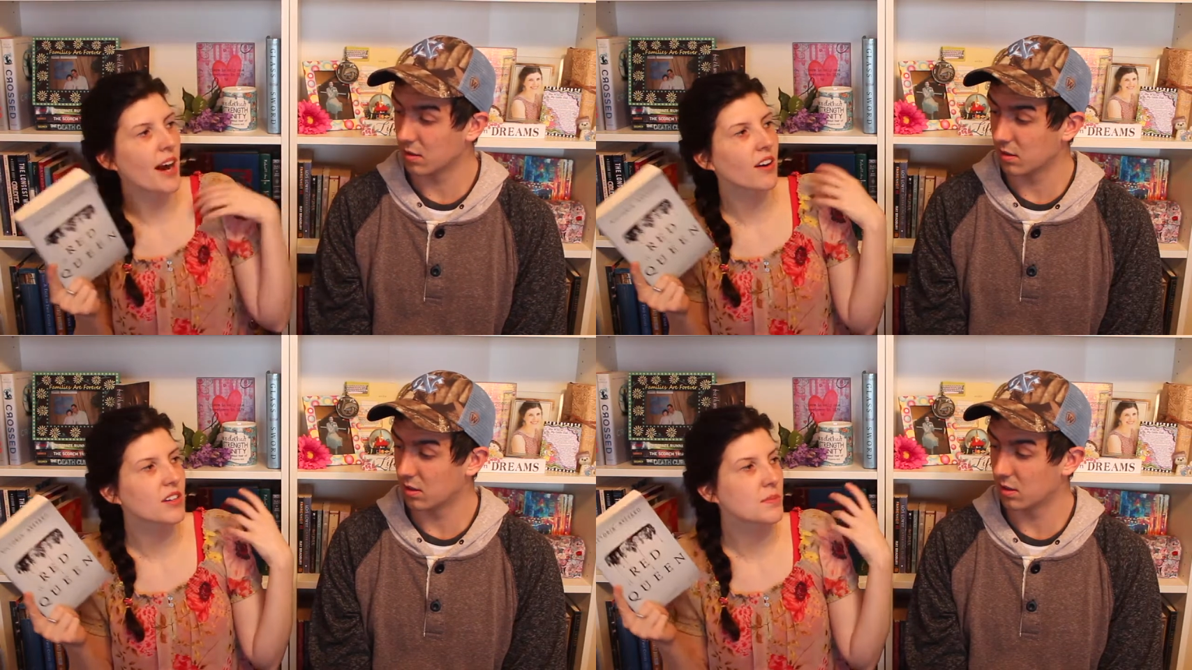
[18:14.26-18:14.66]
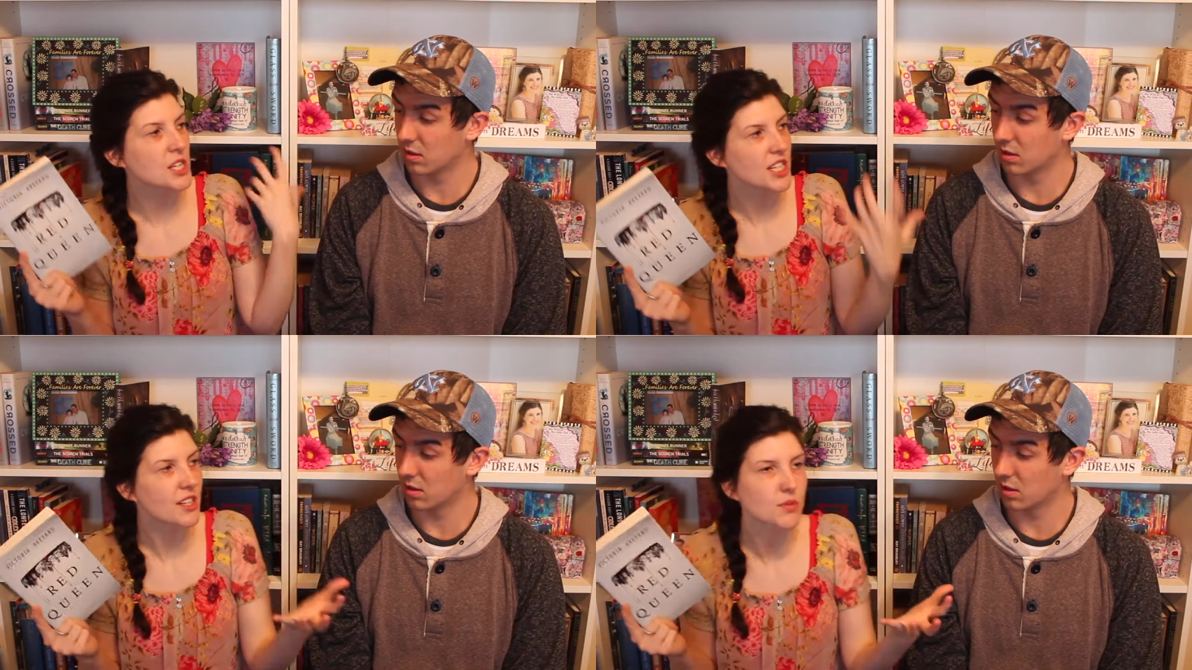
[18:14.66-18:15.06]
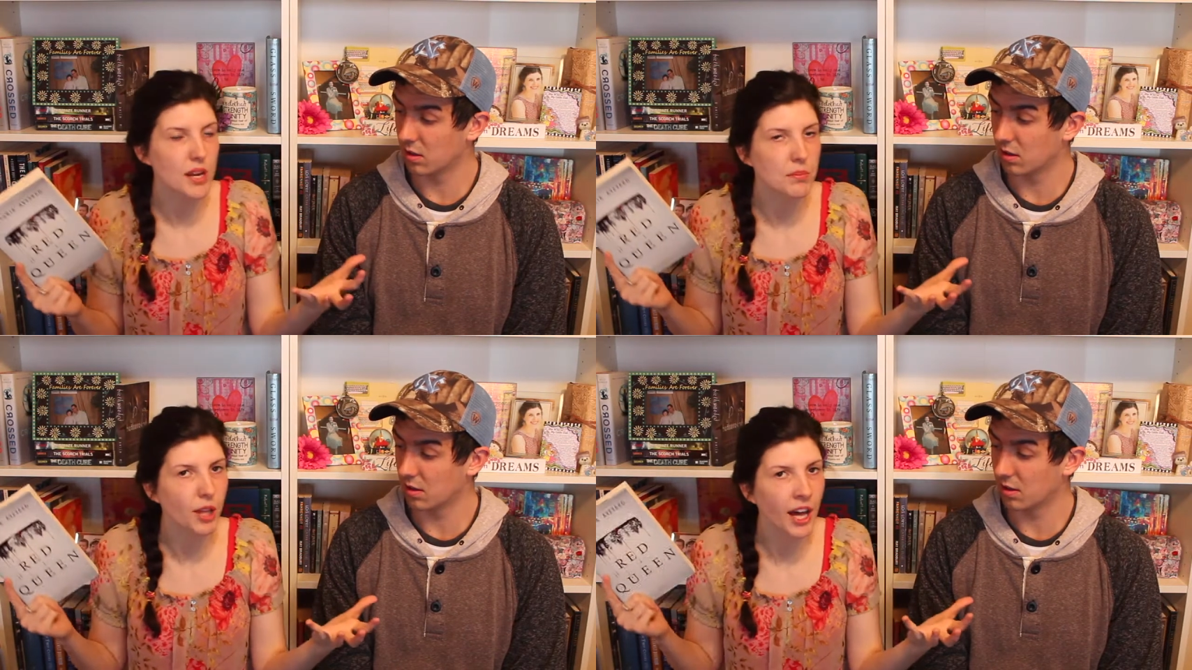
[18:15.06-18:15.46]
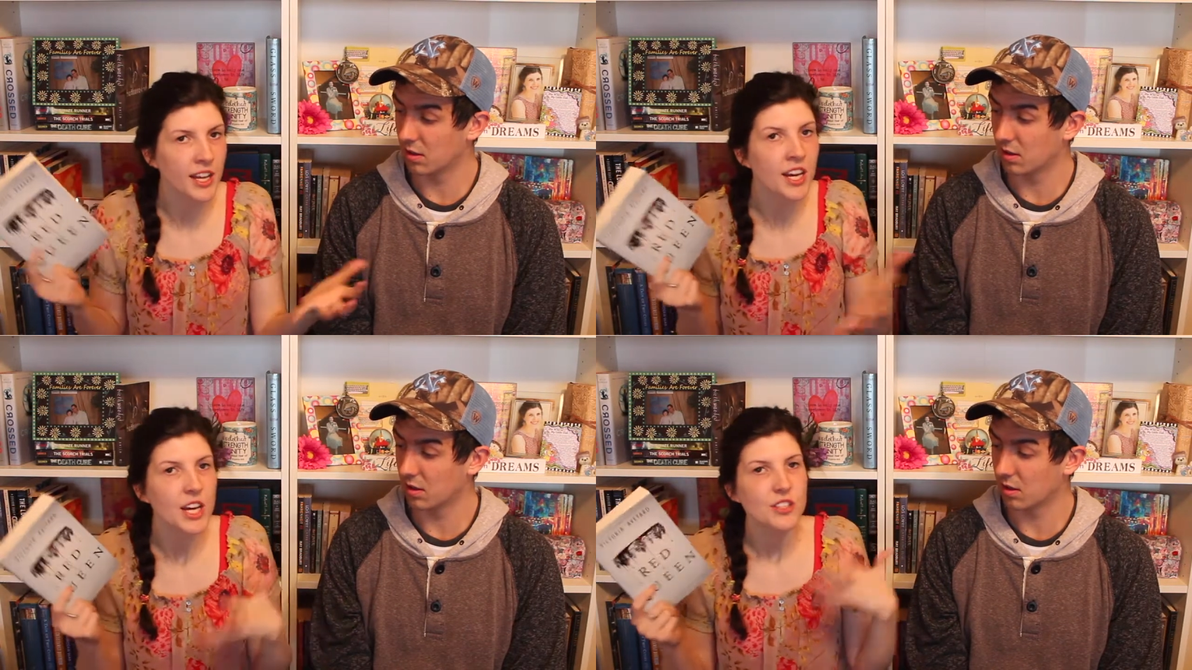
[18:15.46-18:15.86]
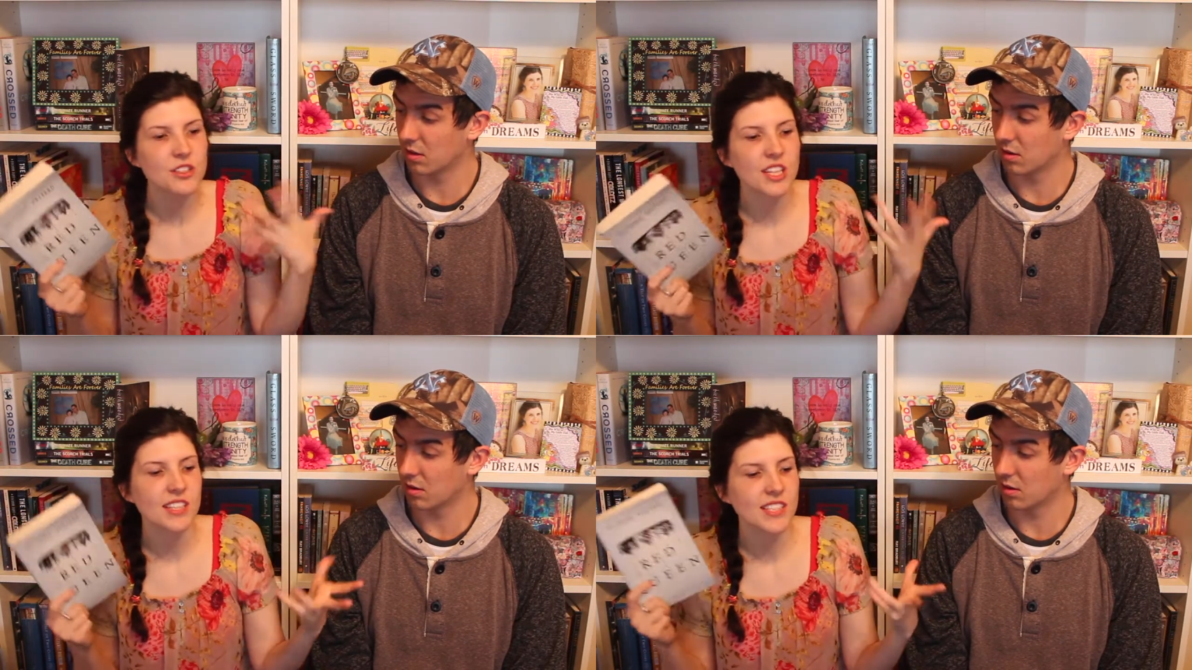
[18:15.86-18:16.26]
Speaker 1: powers, but she has red blood.
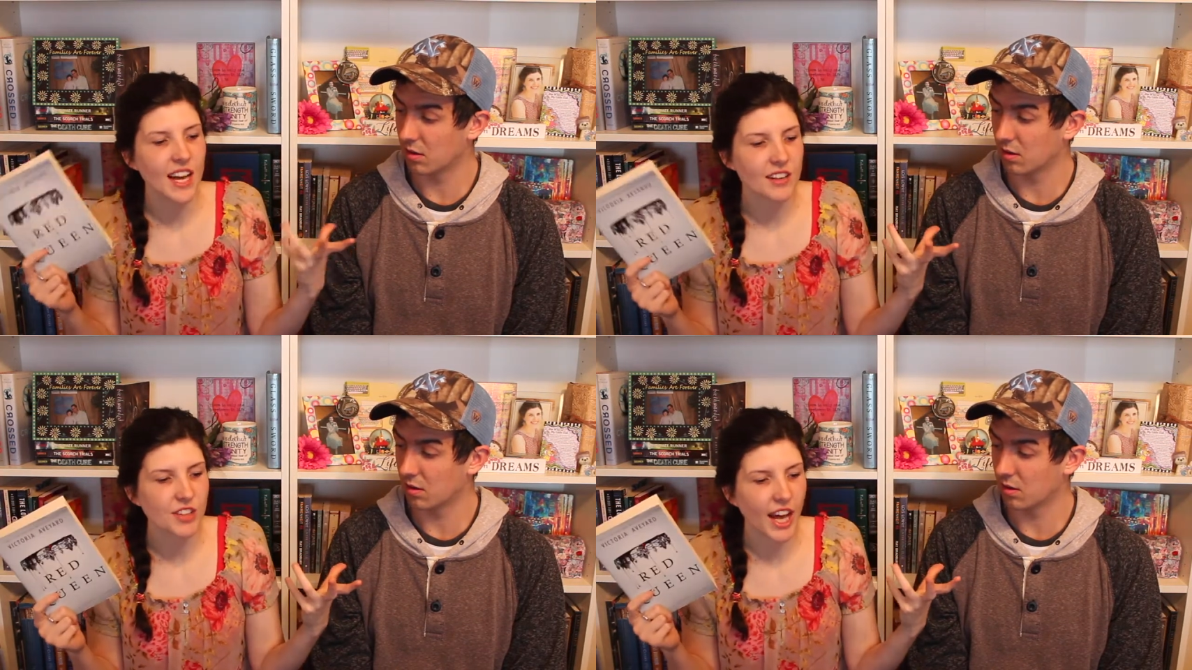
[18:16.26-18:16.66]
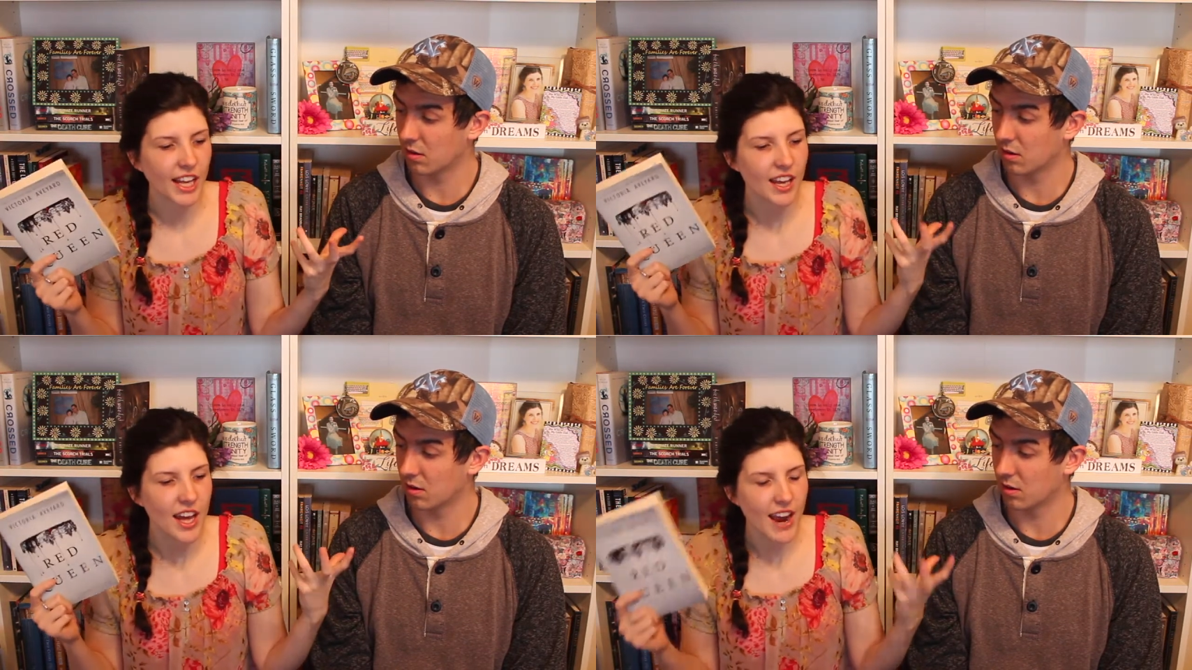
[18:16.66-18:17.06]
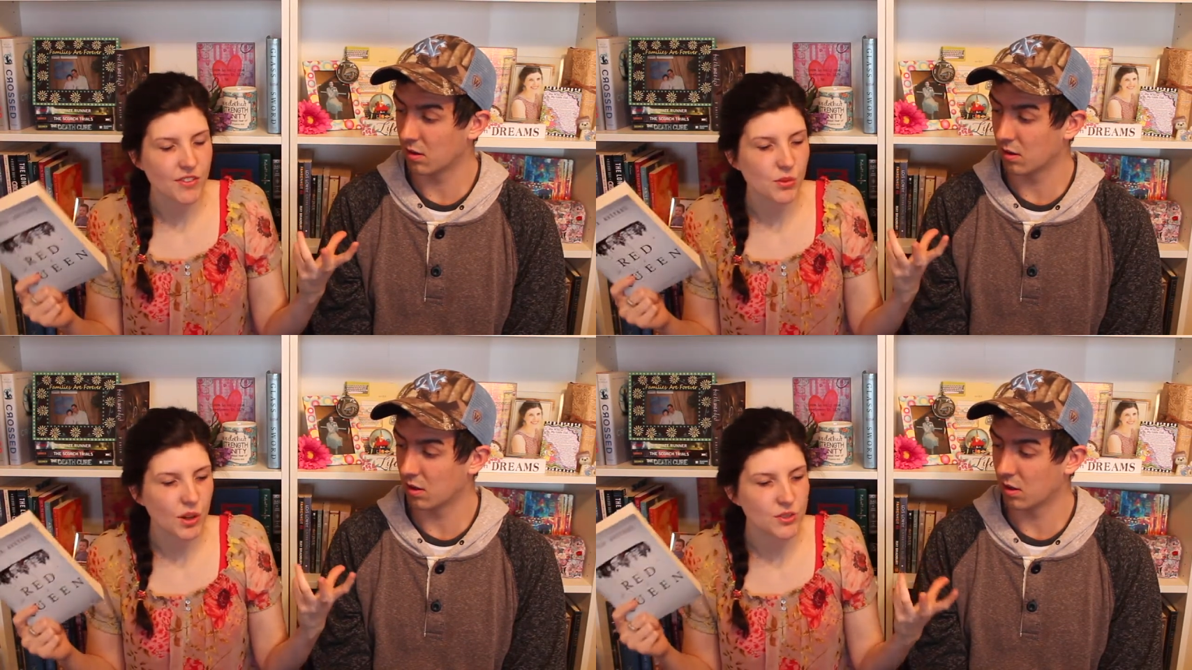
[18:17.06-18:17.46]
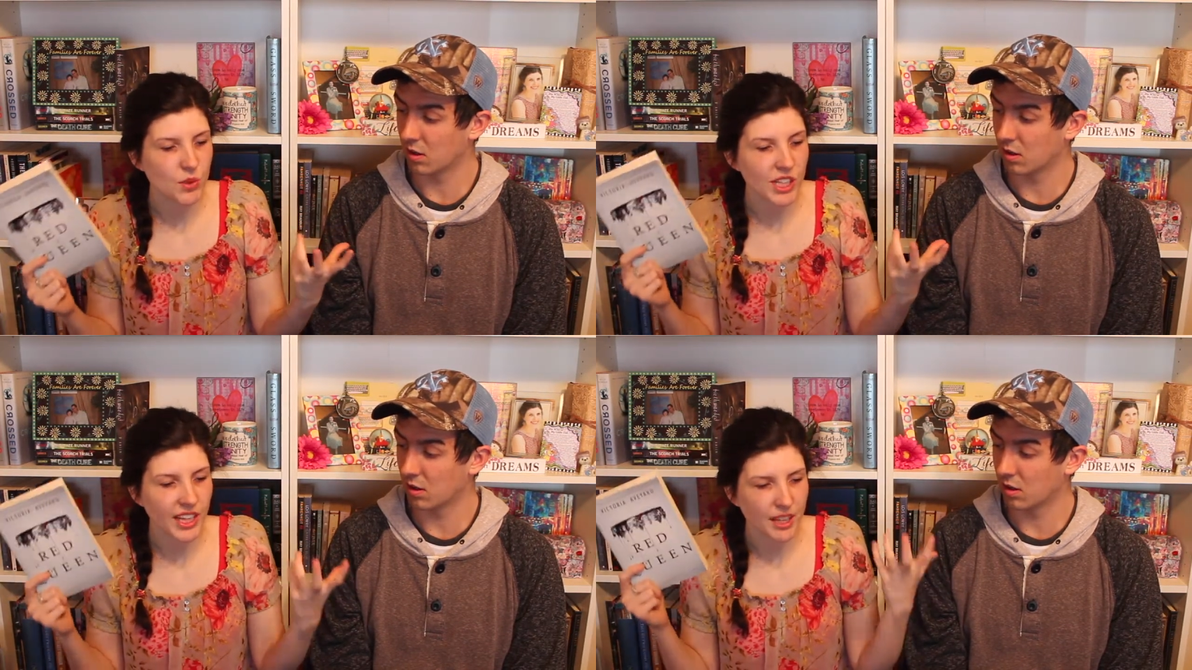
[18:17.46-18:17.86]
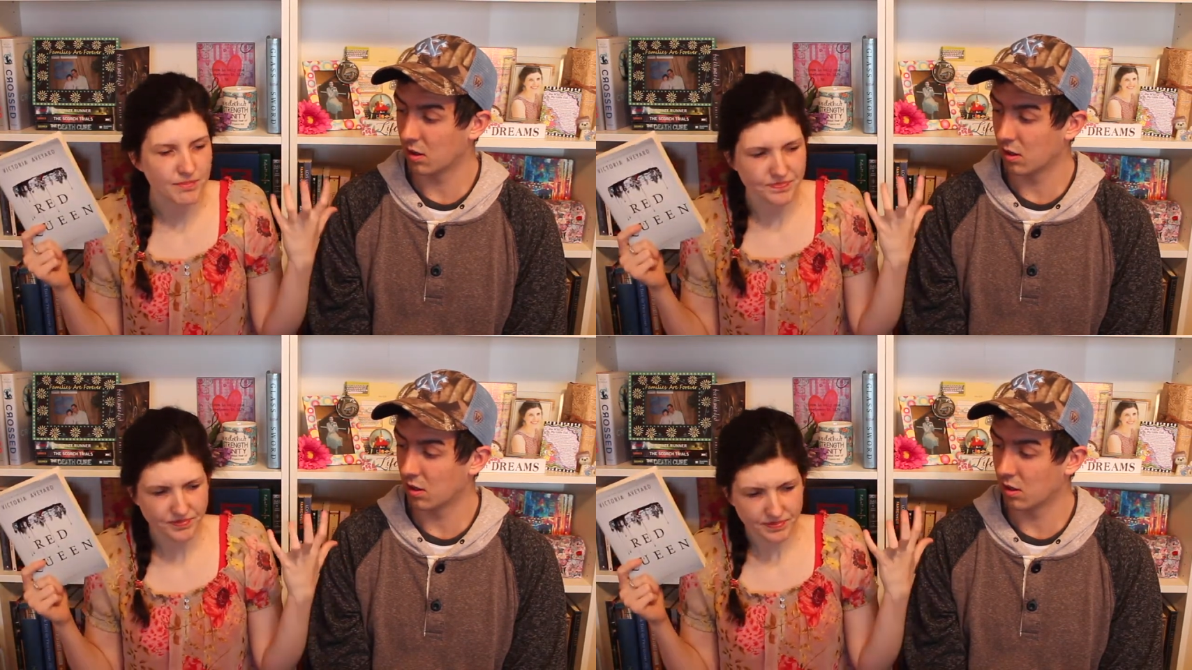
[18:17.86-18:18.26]
So then it's kind of like, everyone's really...